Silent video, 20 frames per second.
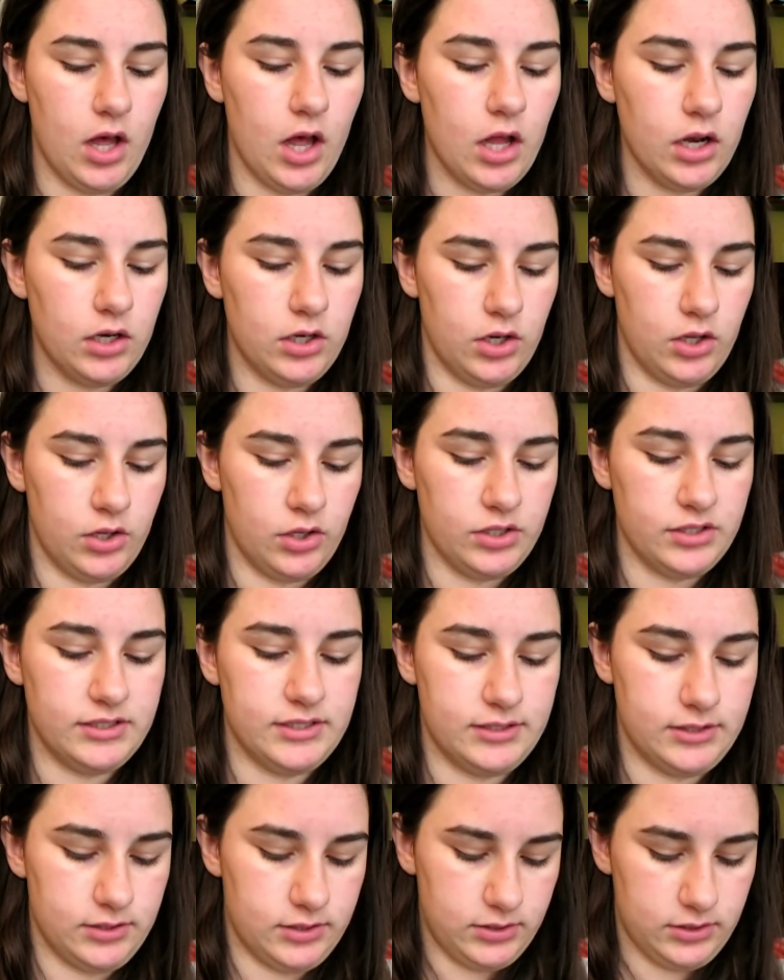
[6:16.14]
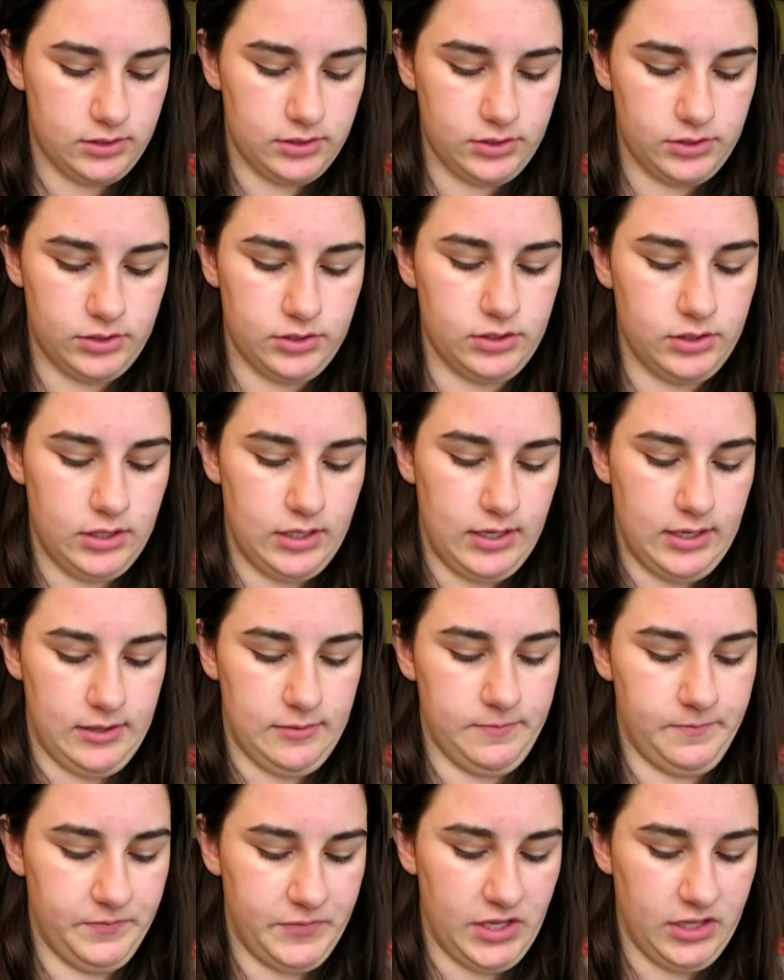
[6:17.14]
a lot,
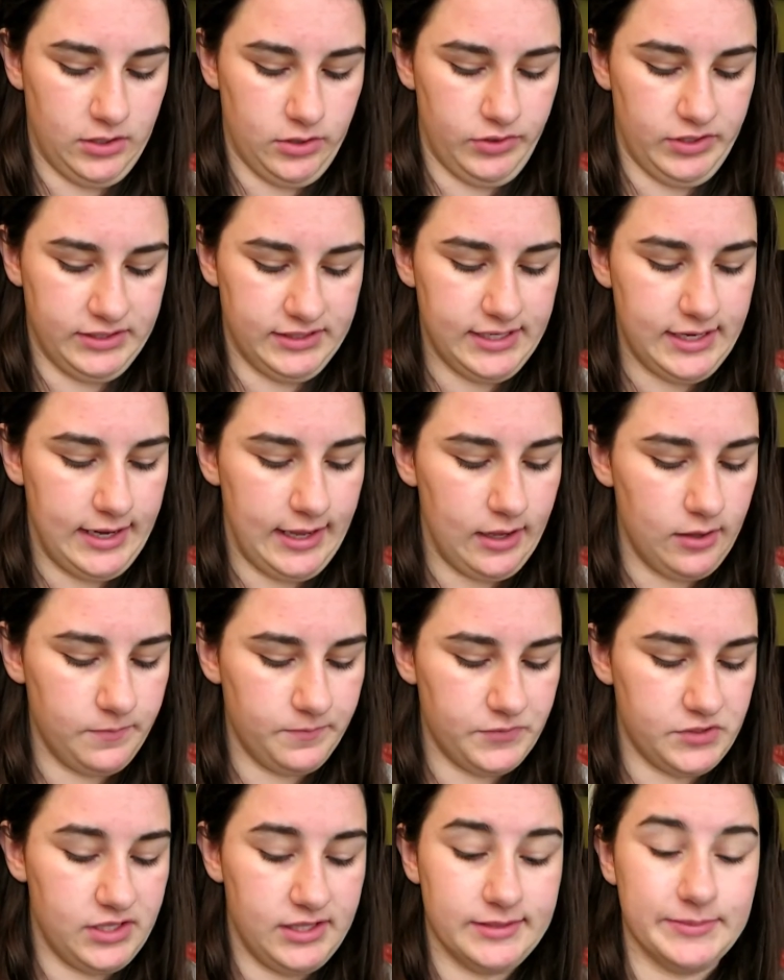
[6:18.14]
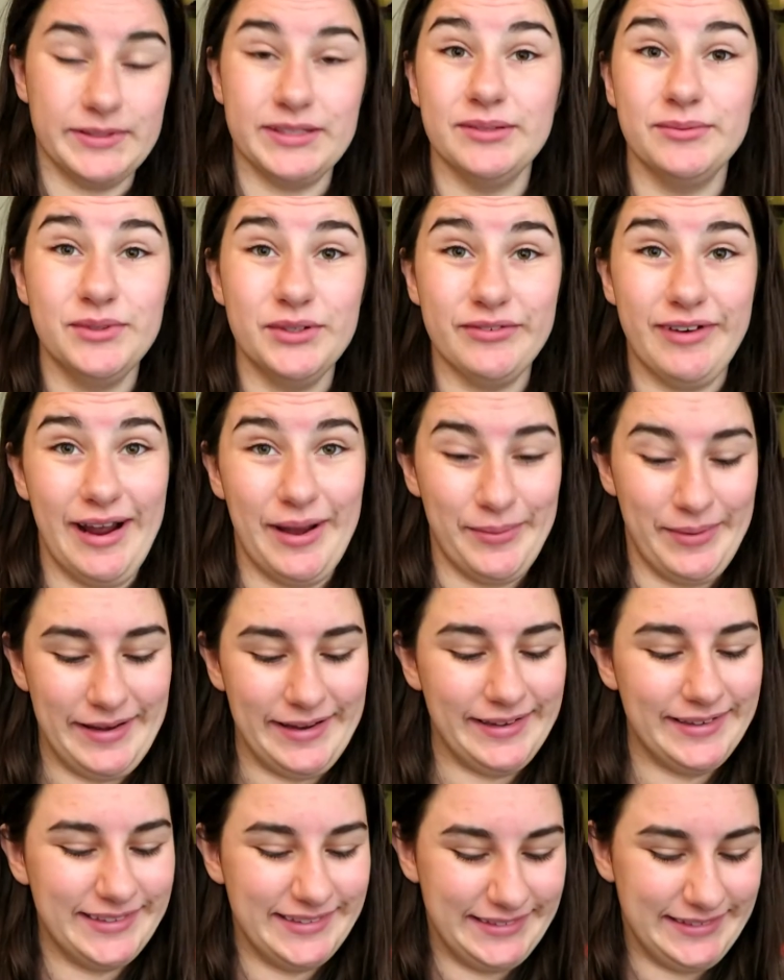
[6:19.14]
and they're inside out, so let's put them the right
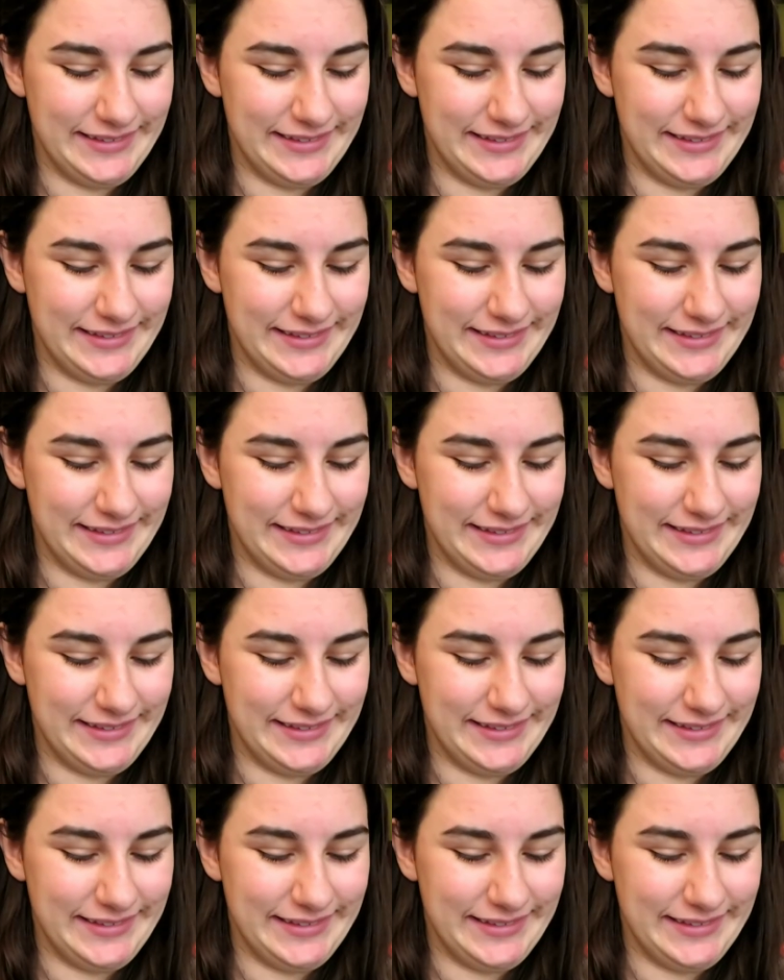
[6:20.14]
way.